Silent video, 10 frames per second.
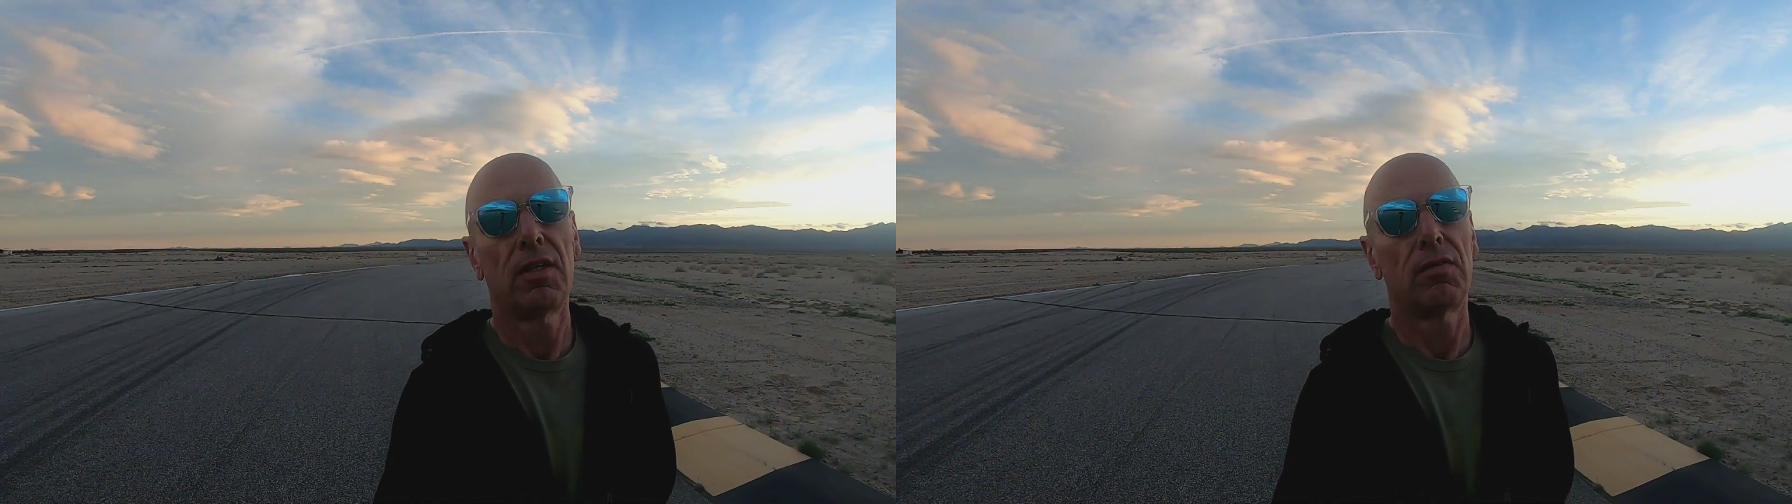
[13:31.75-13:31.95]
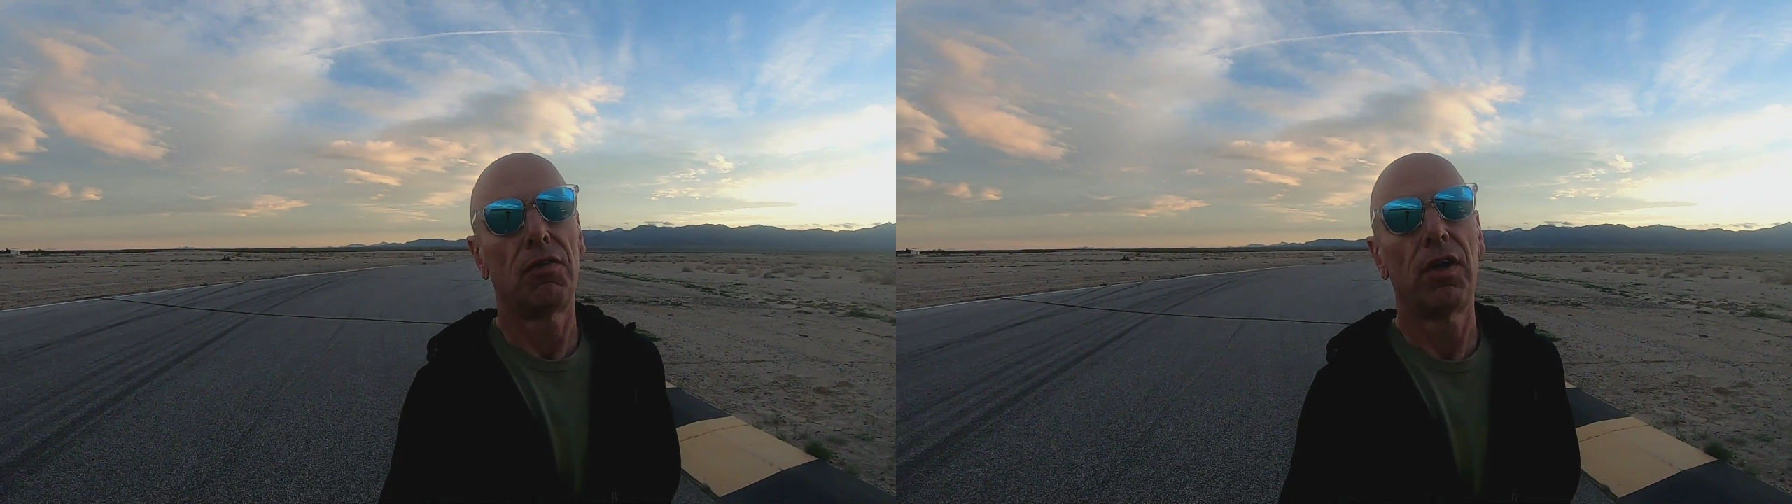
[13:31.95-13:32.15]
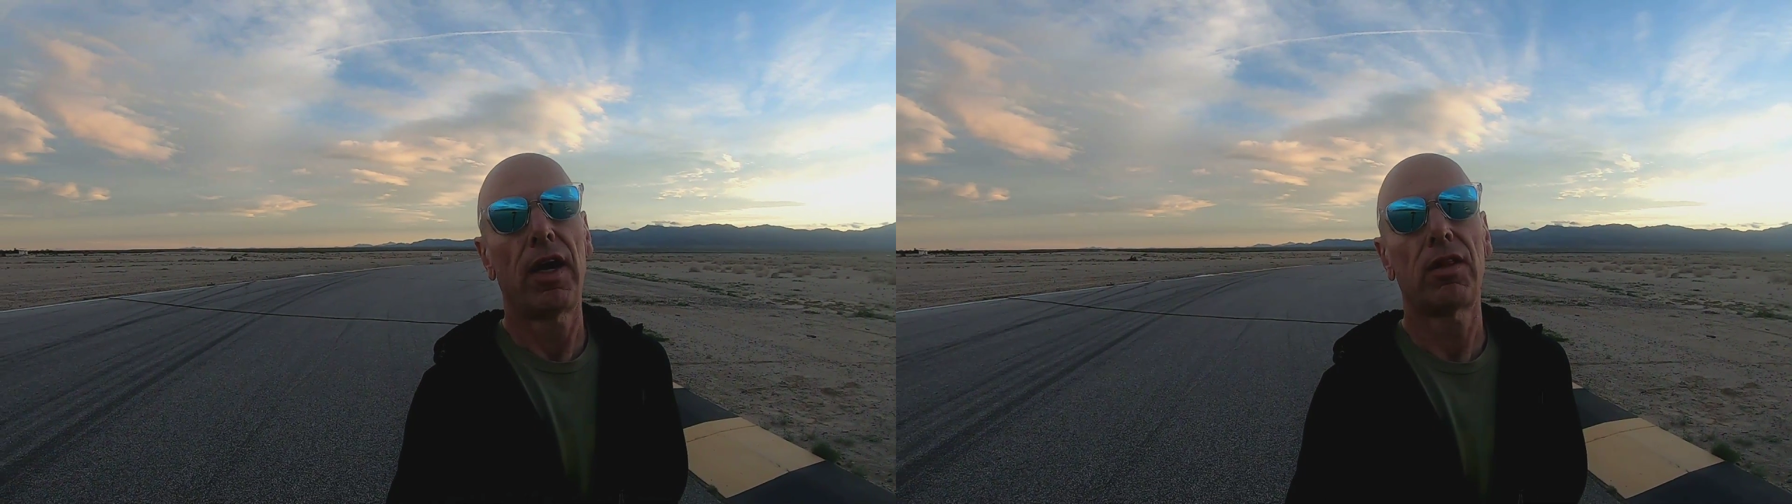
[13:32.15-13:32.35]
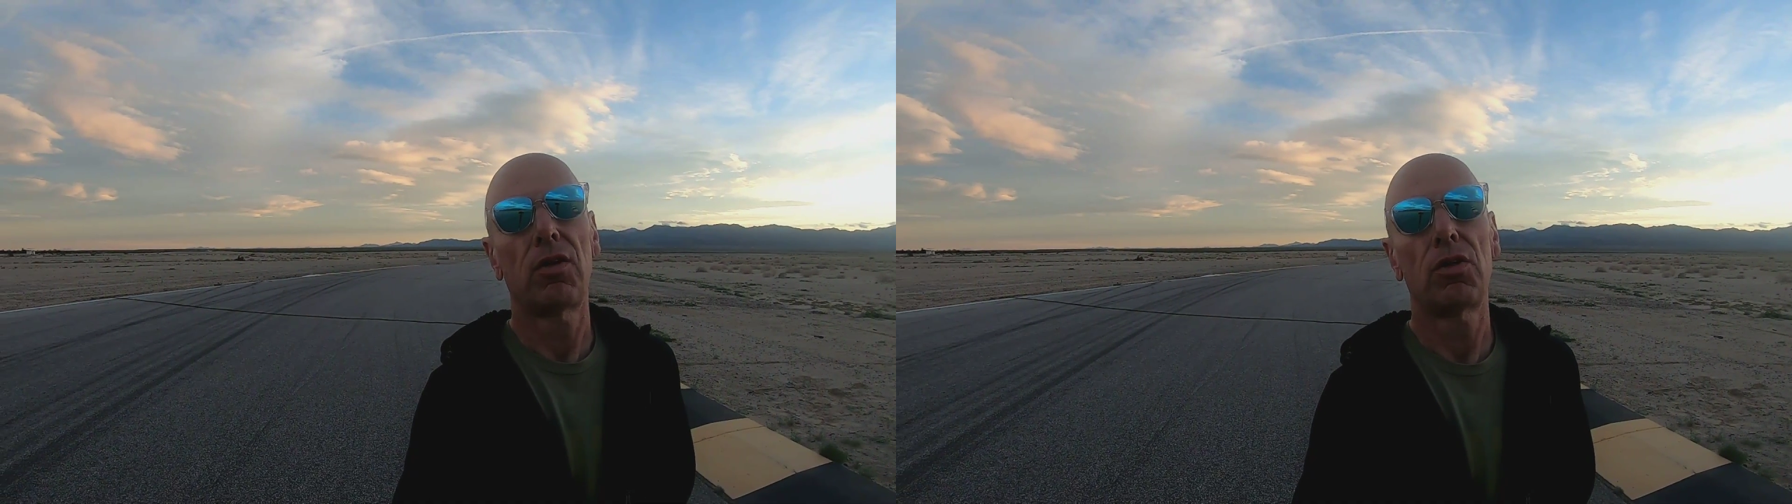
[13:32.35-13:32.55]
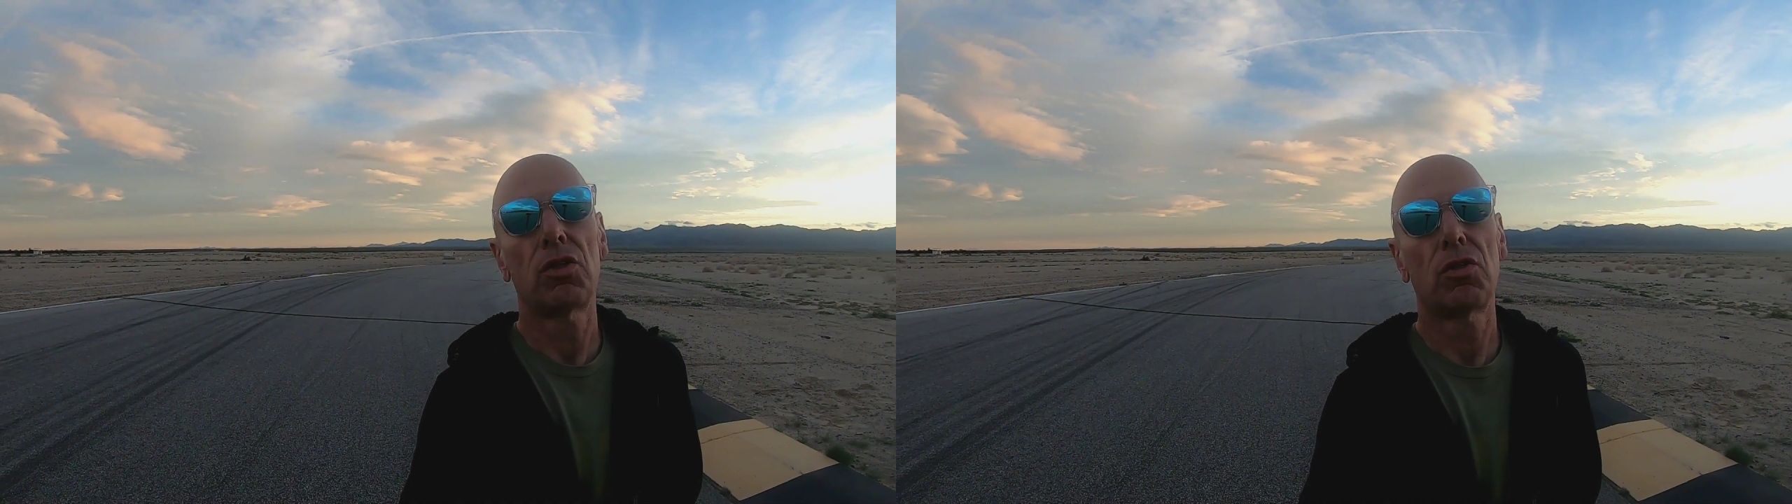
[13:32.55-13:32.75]
If you got
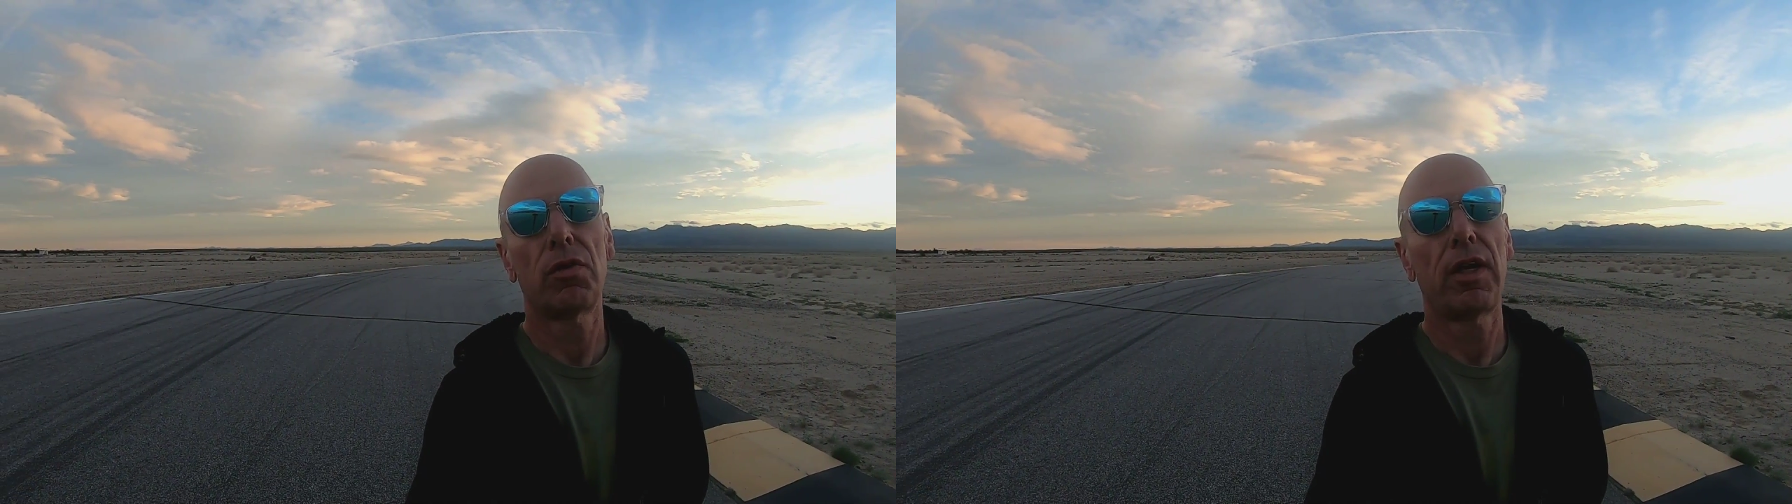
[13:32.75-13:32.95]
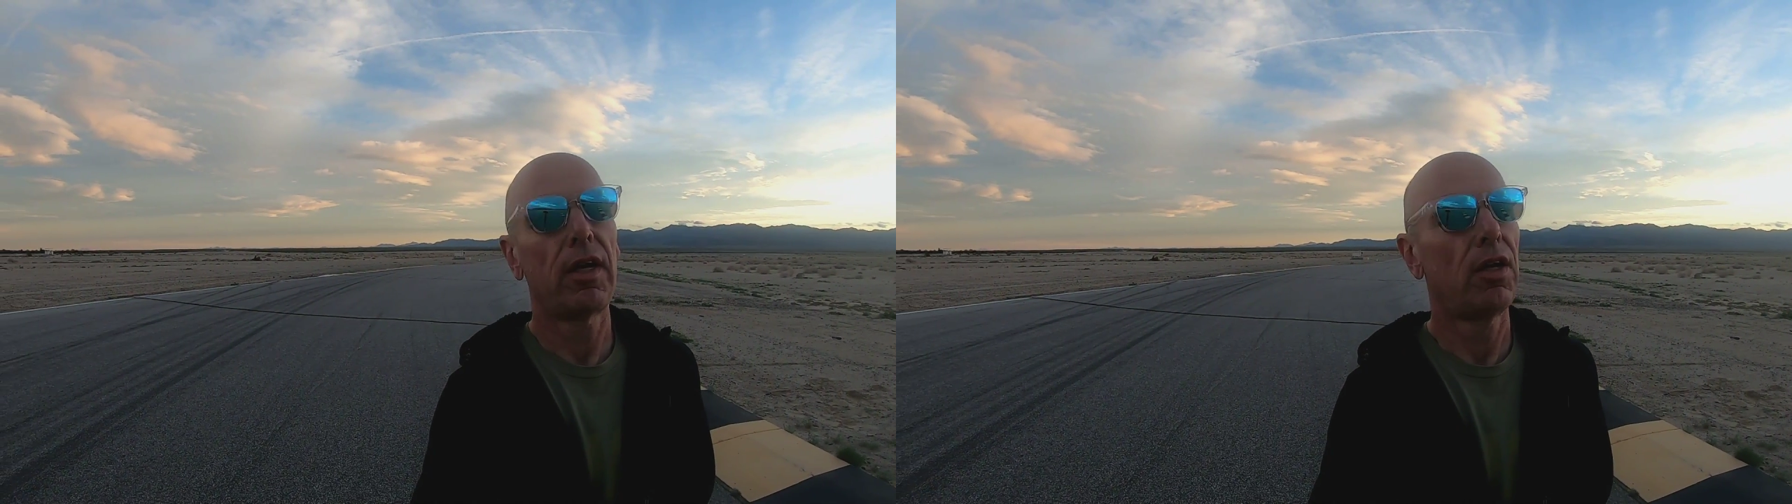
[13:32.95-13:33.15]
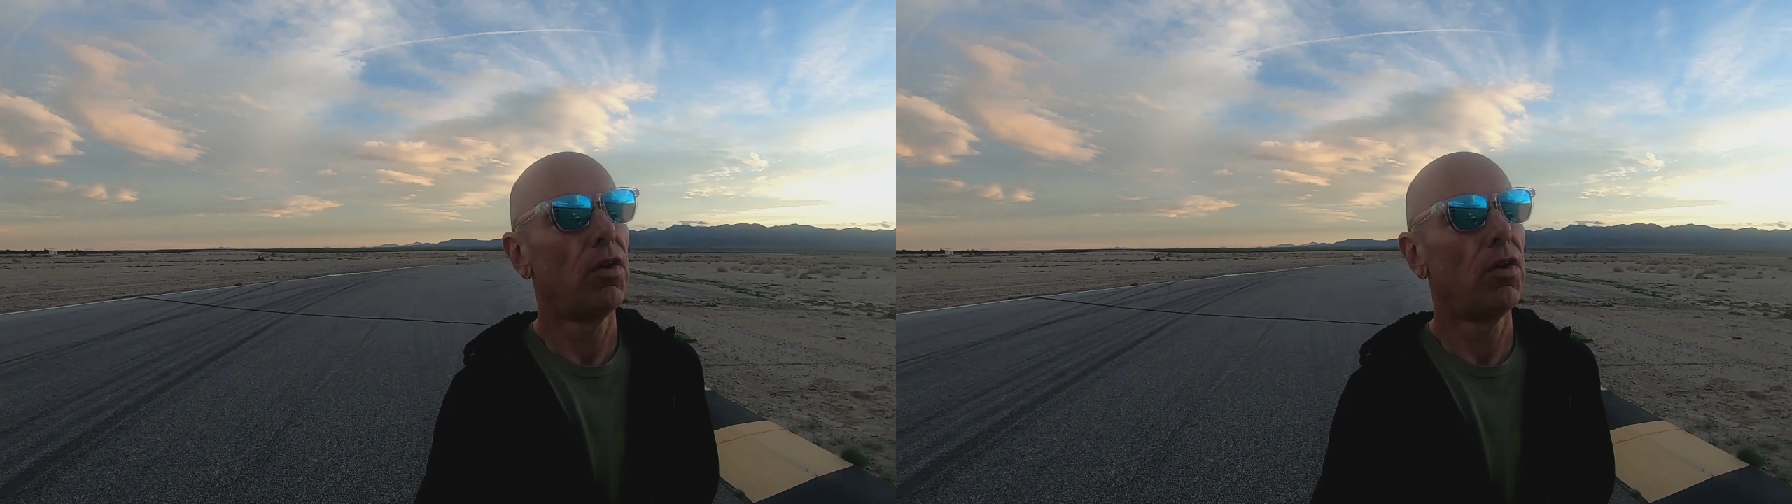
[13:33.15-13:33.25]
those three and